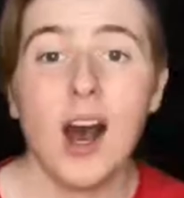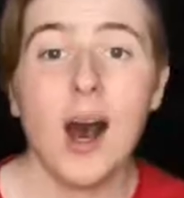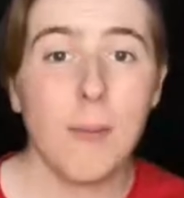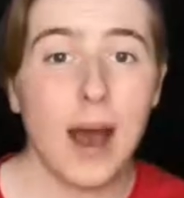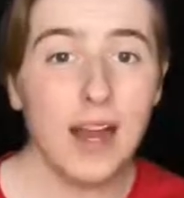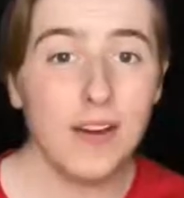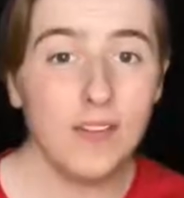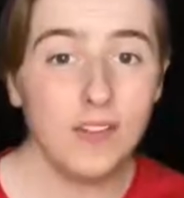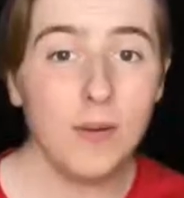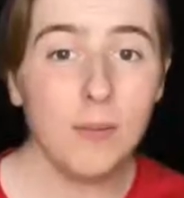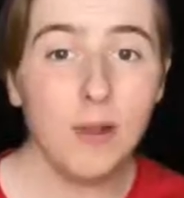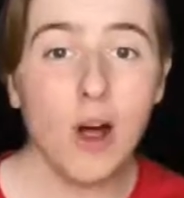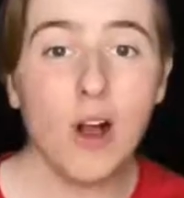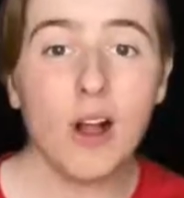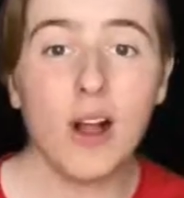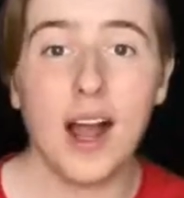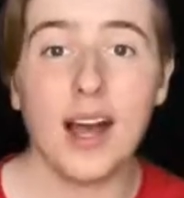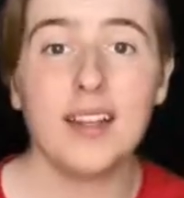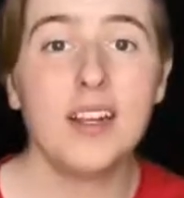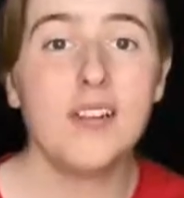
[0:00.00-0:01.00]
man from
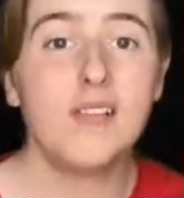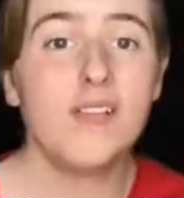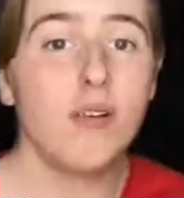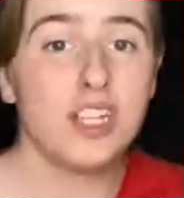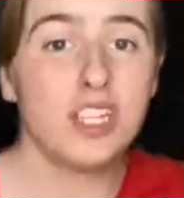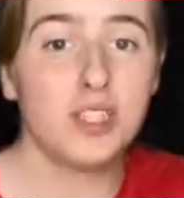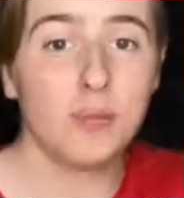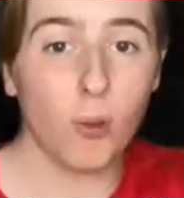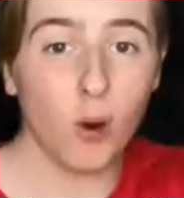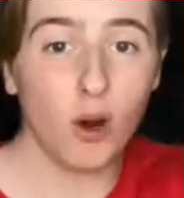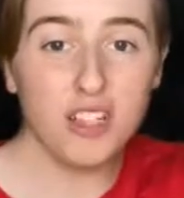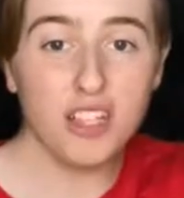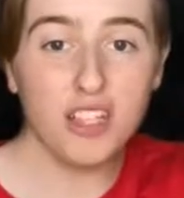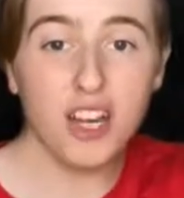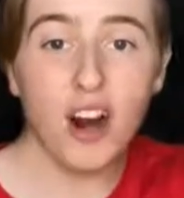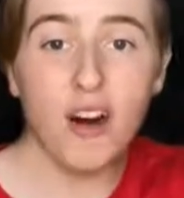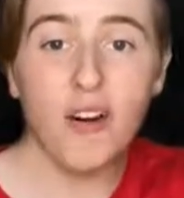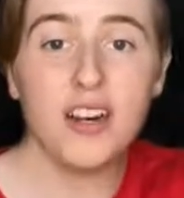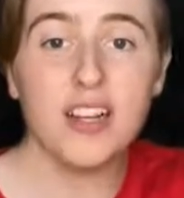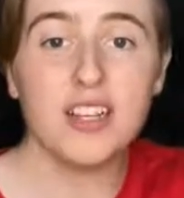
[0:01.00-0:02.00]
Long Island found a sports
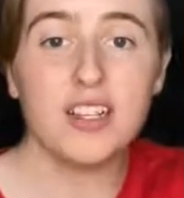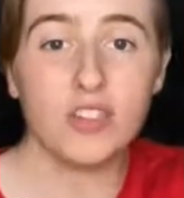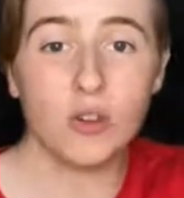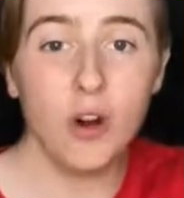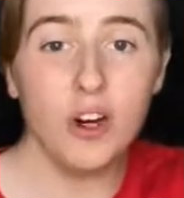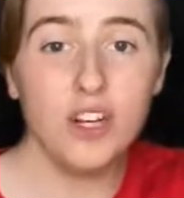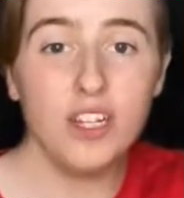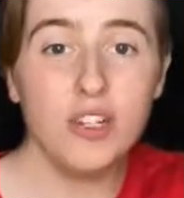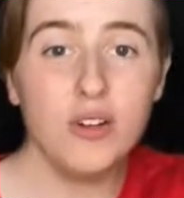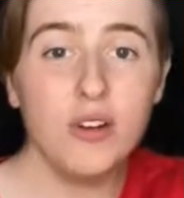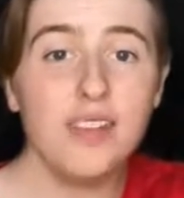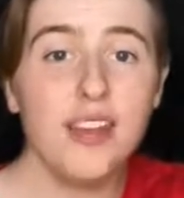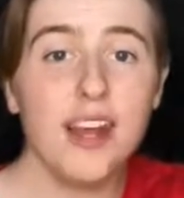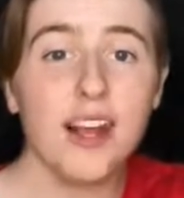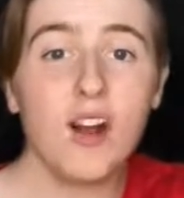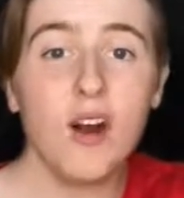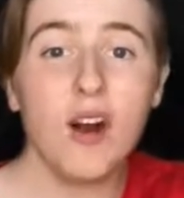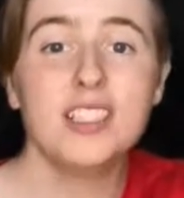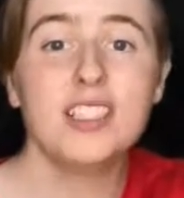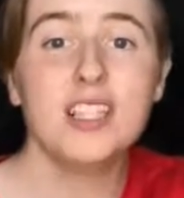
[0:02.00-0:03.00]
car in a storage unit
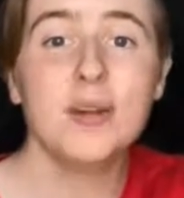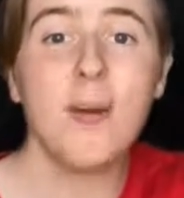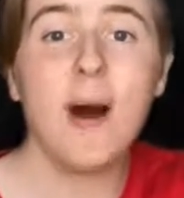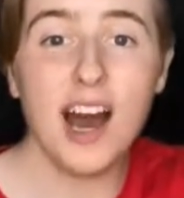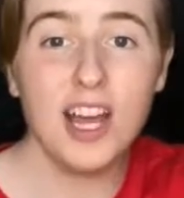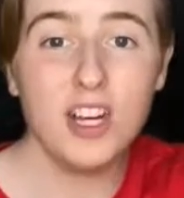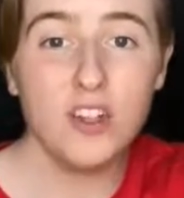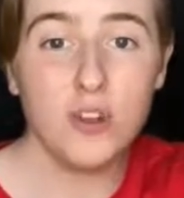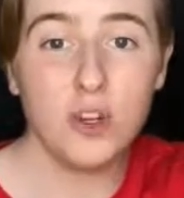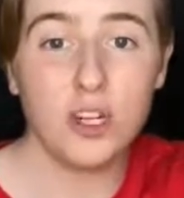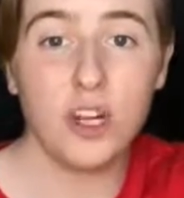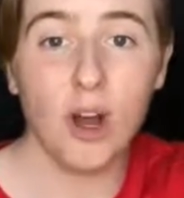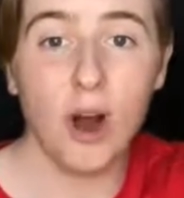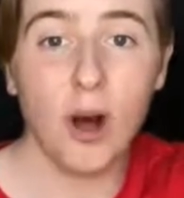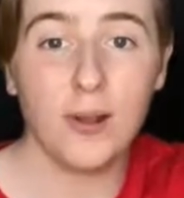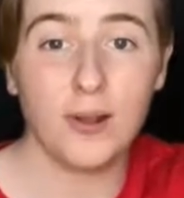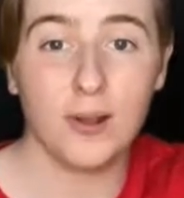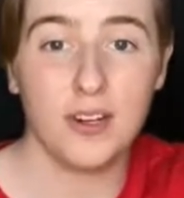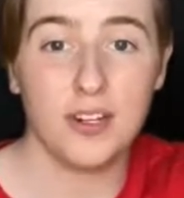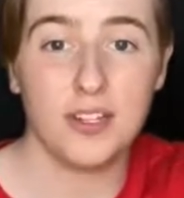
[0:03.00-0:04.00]
that cost him
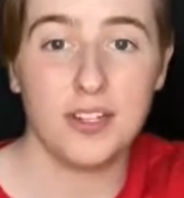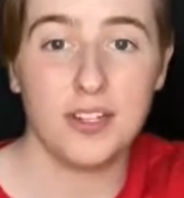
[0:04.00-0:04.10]
$100.